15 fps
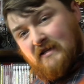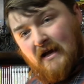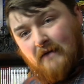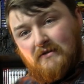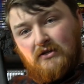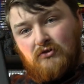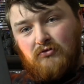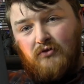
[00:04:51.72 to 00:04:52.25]

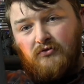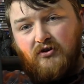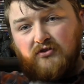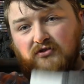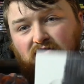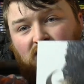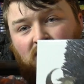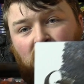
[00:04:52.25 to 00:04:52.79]
Captain
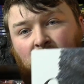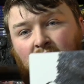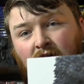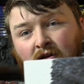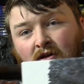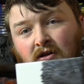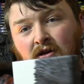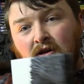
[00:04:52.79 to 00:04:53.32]
KRONOS,
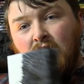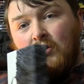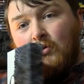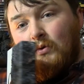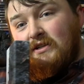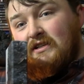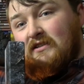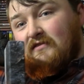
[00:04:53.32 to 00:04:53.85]

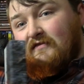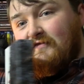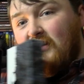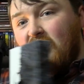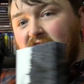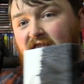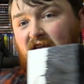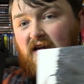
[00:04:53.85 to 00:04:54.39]
which is
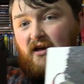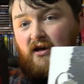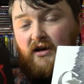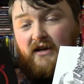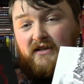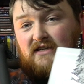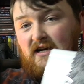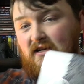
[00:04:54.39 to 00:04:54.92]
far thicker,
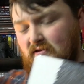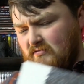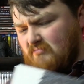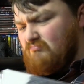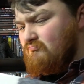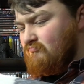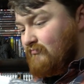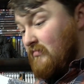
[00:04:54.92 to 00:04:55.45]
contains
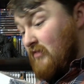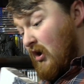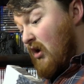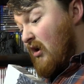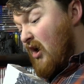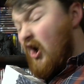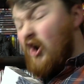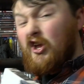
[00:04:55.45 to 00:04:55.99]

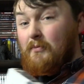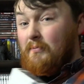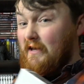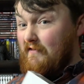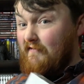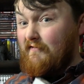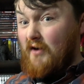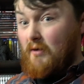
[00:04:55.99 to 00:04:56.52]

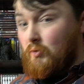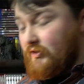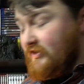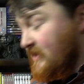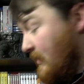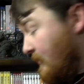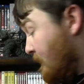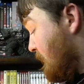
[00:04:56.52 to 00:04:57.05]
arguably far more
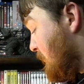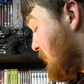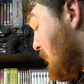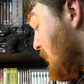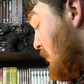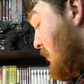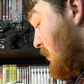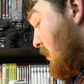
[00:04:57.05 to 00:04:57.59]
stuff,
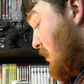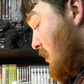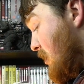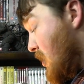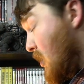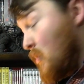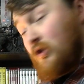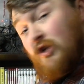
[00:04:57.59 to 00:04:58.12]

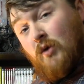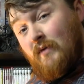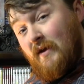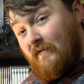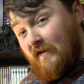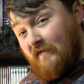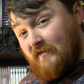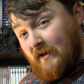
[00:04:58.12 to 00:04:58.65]
was only
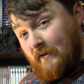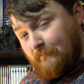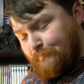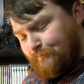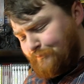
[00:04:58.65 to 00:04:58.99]
£50.